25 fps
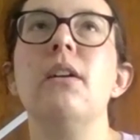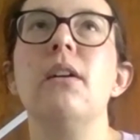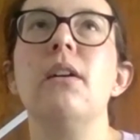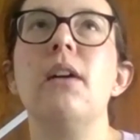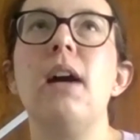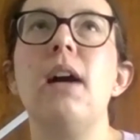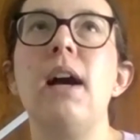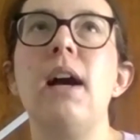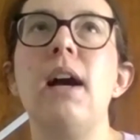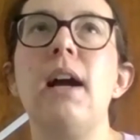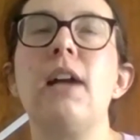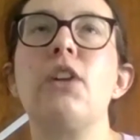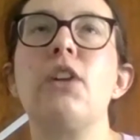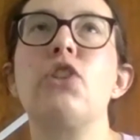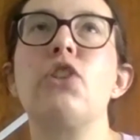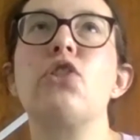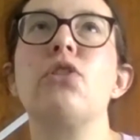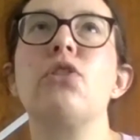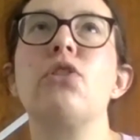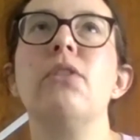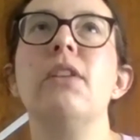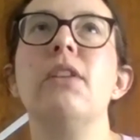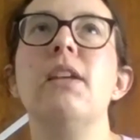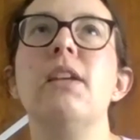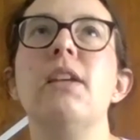
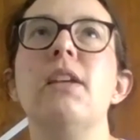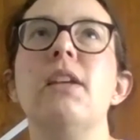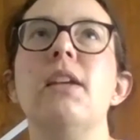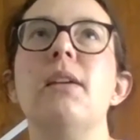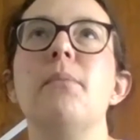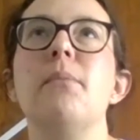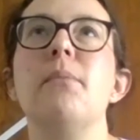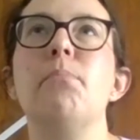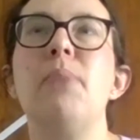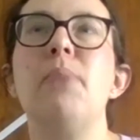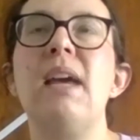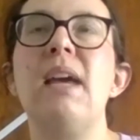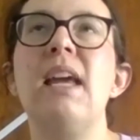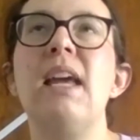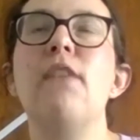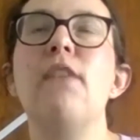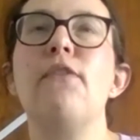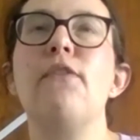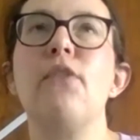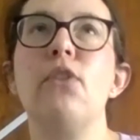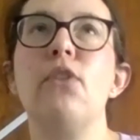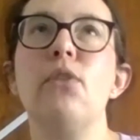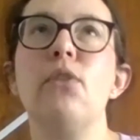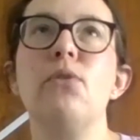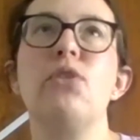actually
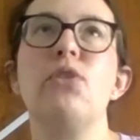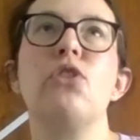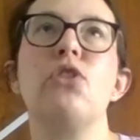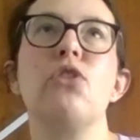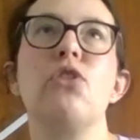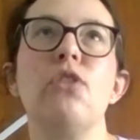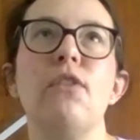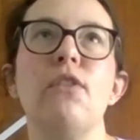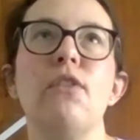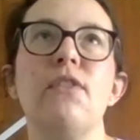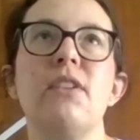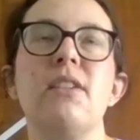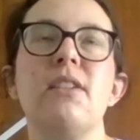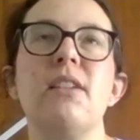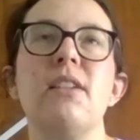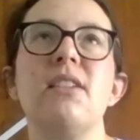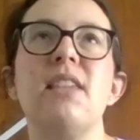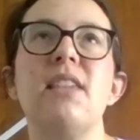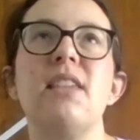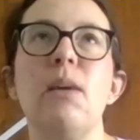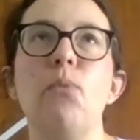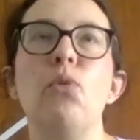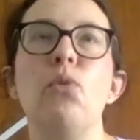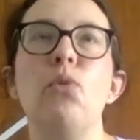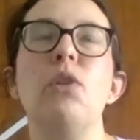pay for those services
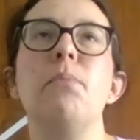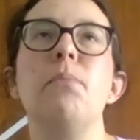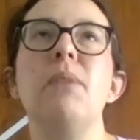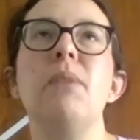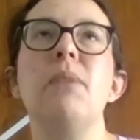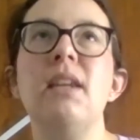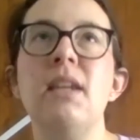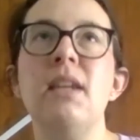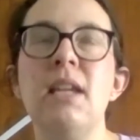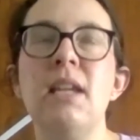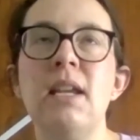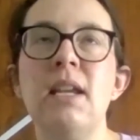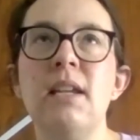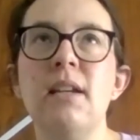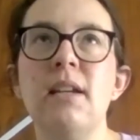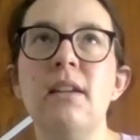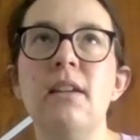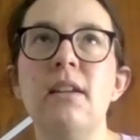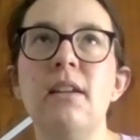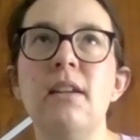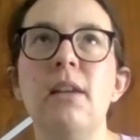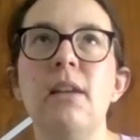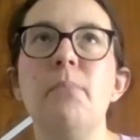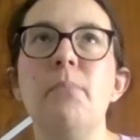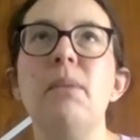that would be
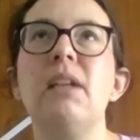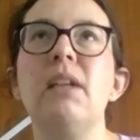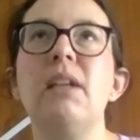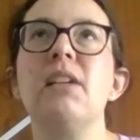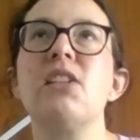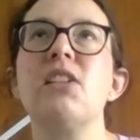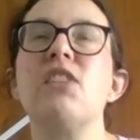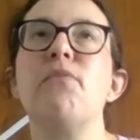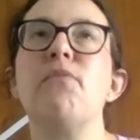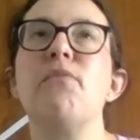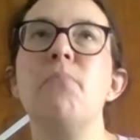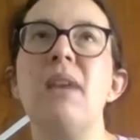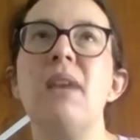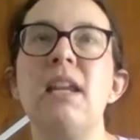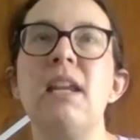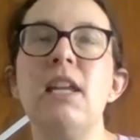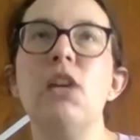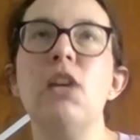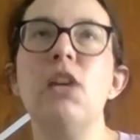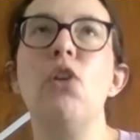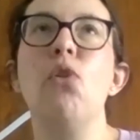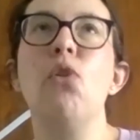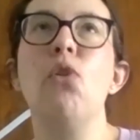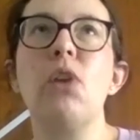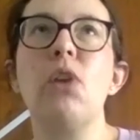needed because of
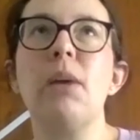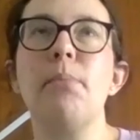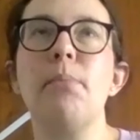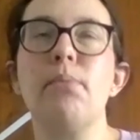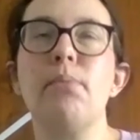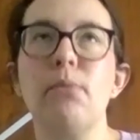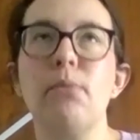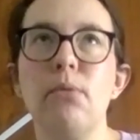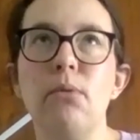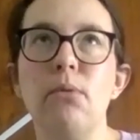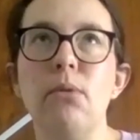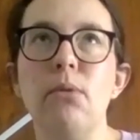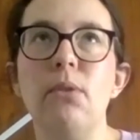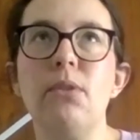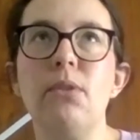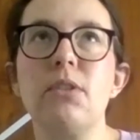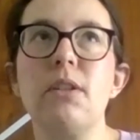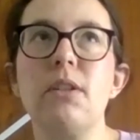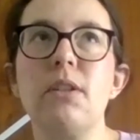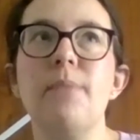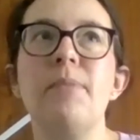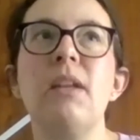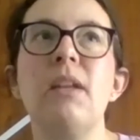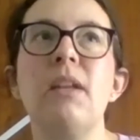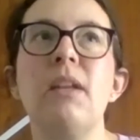many OHIP
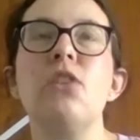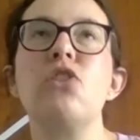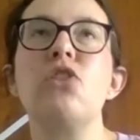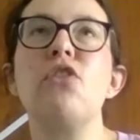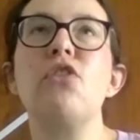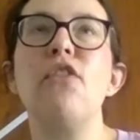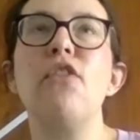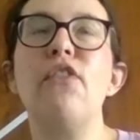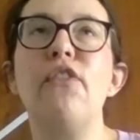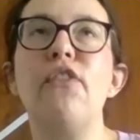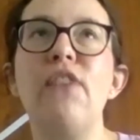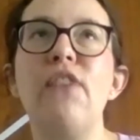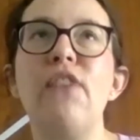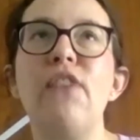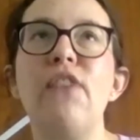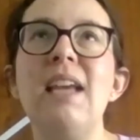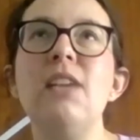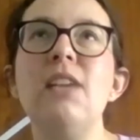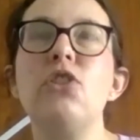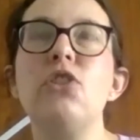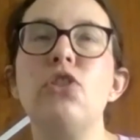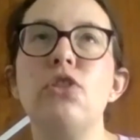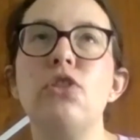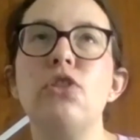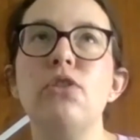rules. So
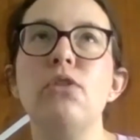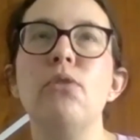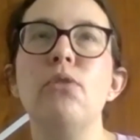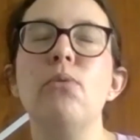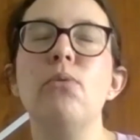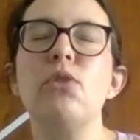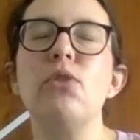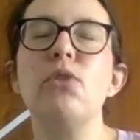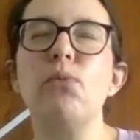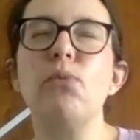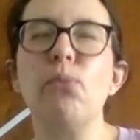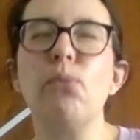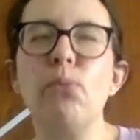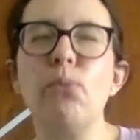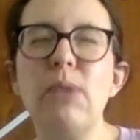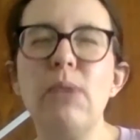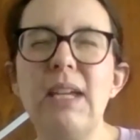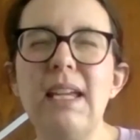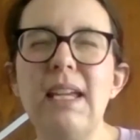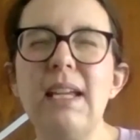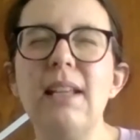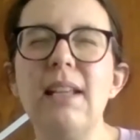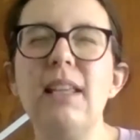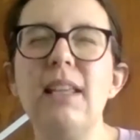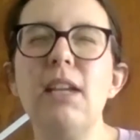phase two was
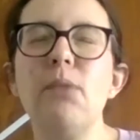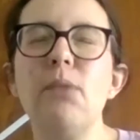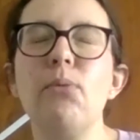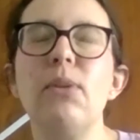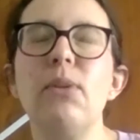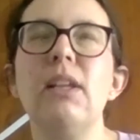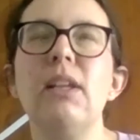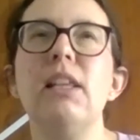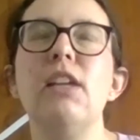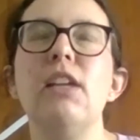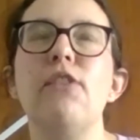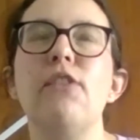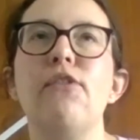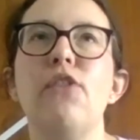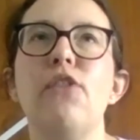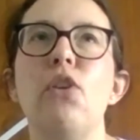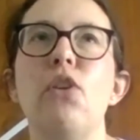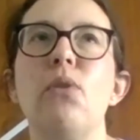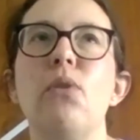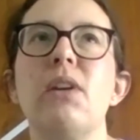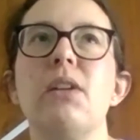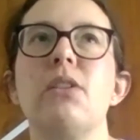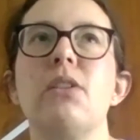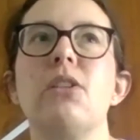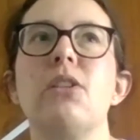really, really
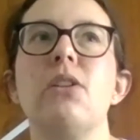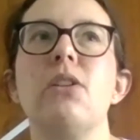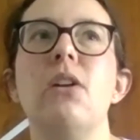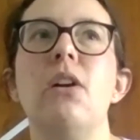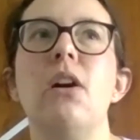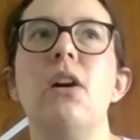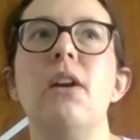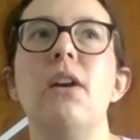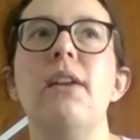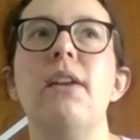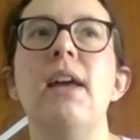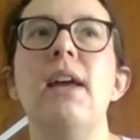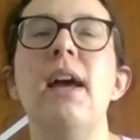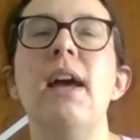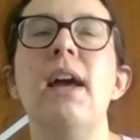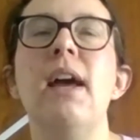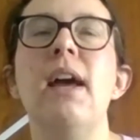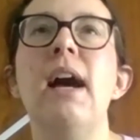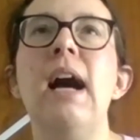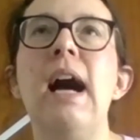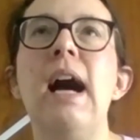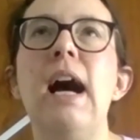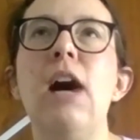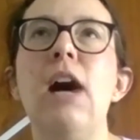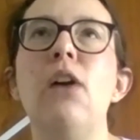focused on
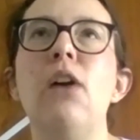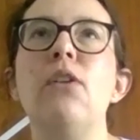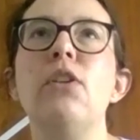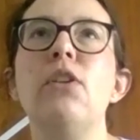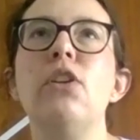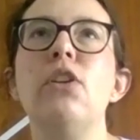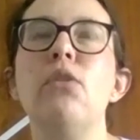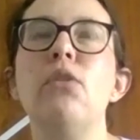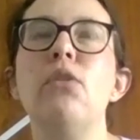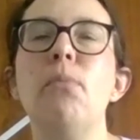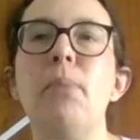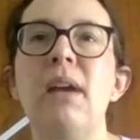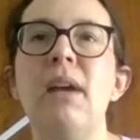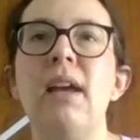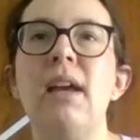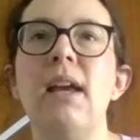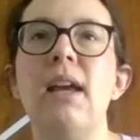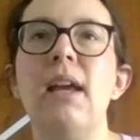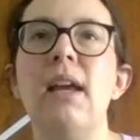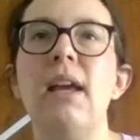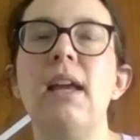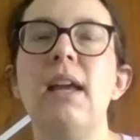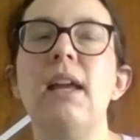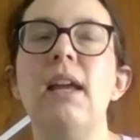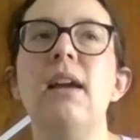how do you
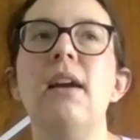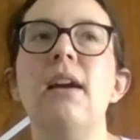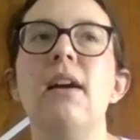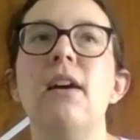pay